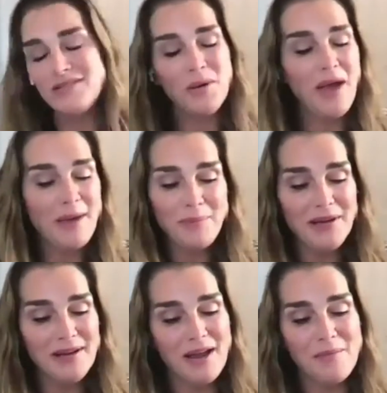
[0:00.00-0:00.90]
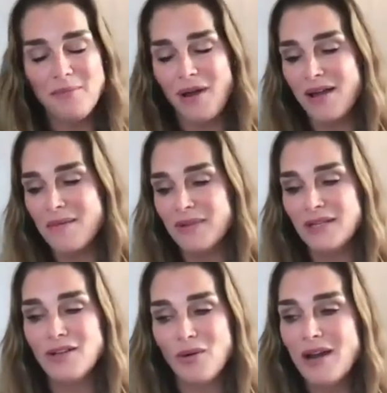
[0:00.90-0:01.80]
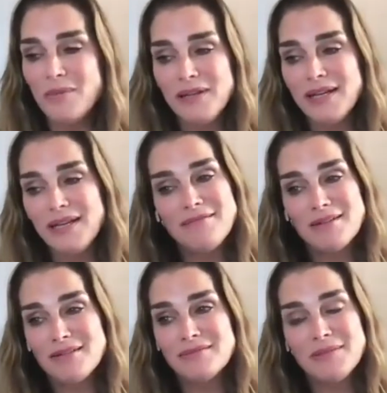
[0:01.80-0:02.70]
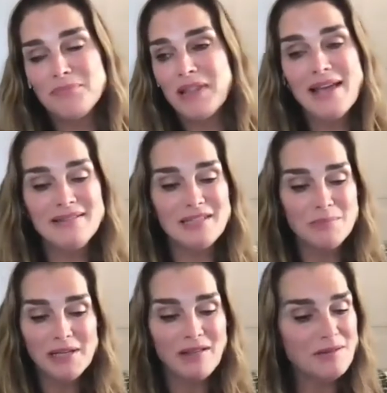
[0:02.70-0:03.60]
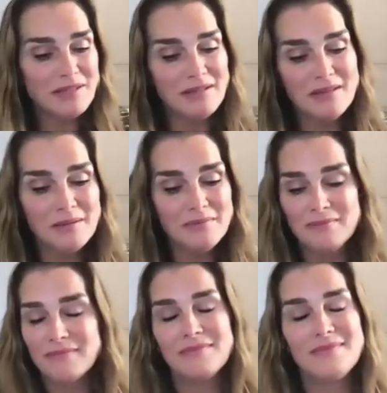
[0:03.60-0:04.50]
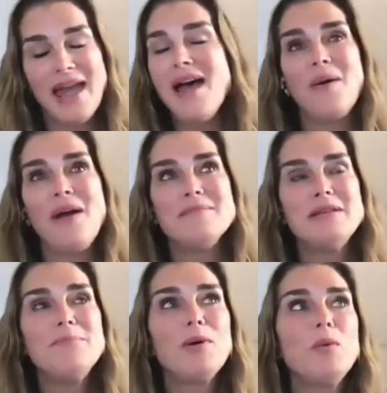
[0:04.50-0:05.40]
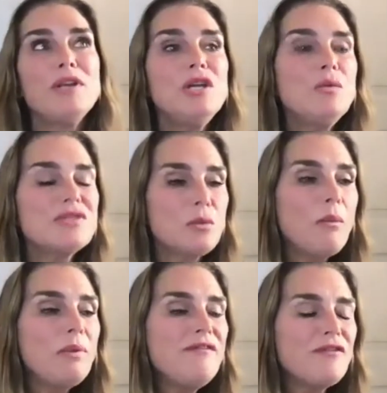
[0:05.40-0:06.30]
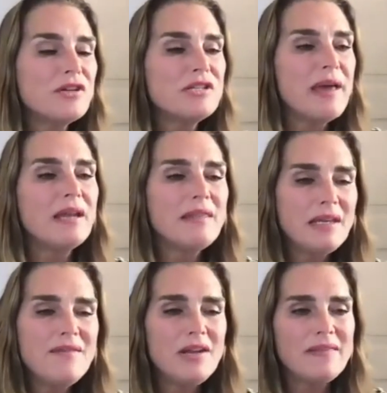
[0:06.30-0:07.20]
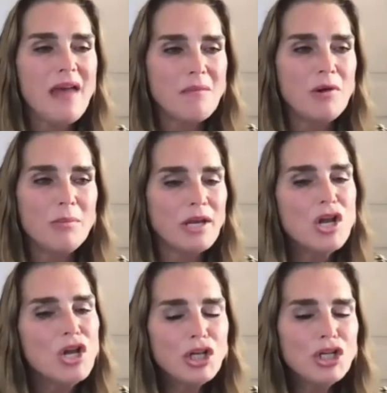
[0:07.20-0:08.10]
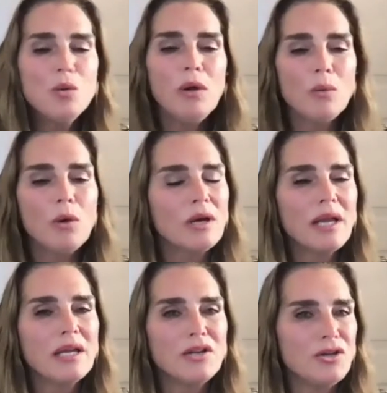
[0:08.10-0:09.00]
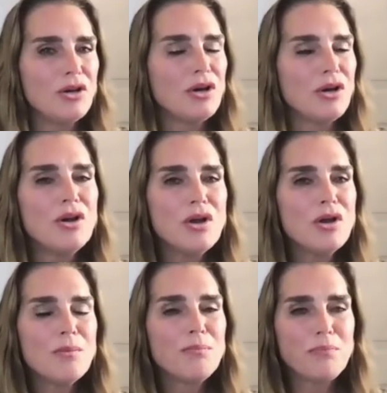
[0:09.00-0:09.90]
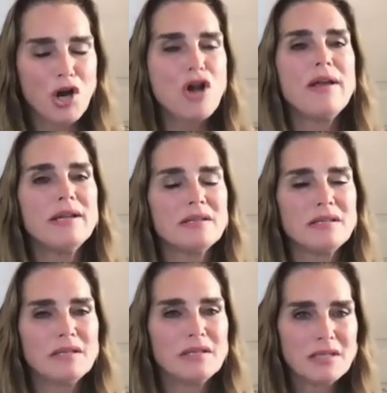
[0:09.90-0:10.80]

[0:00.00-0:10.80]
so happy, and I'm incredibly blessed to be close to them now. I mean, but when we first met, and then even at that moment, you weren't working in your current